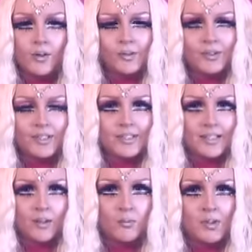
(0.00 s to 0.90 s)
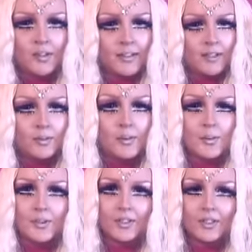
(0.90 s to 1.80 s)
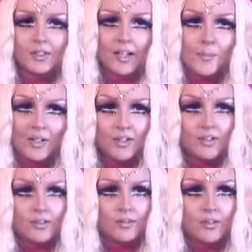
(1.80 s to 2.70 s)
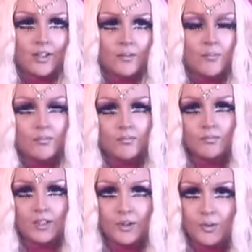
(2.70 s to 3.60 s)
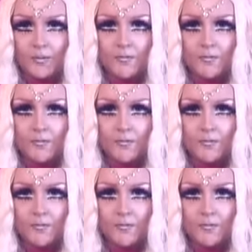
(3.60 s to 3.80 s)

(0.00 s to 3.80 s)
under your skin with the needles, which I imagine can lead to